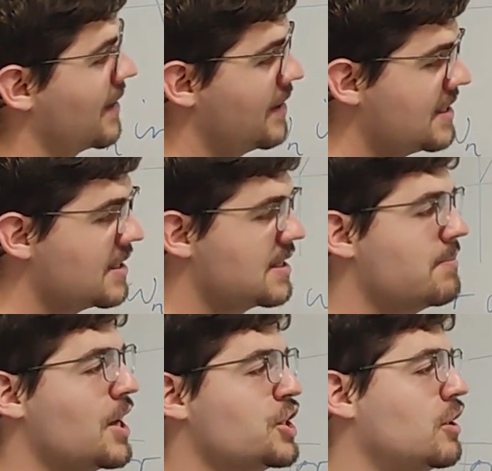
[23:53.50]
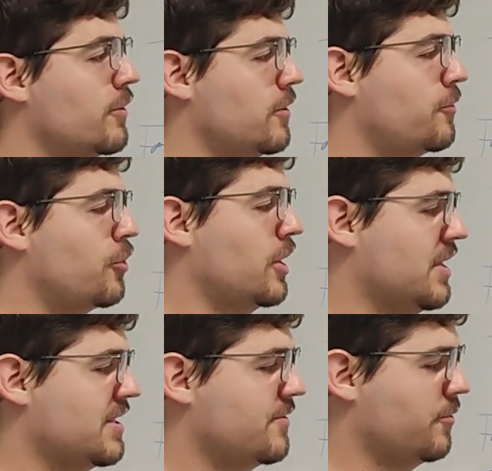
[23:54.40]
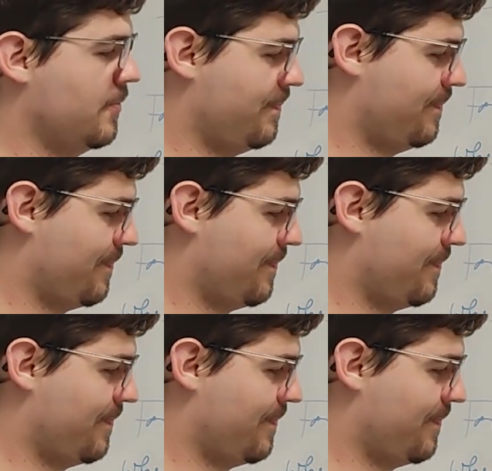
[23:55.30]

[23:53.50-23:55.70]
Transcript: This is the magic of the Fourier transform.